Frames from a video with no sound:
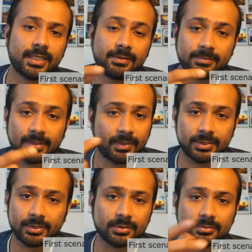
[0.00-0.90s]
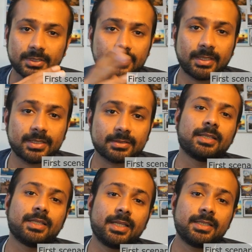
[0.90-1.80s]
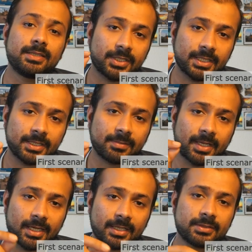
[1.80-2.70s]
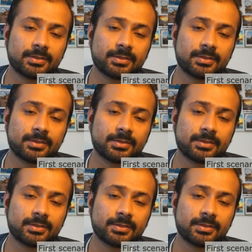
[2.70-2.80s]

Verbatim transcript: even by 1 euro, doesn't matter, then you can apply,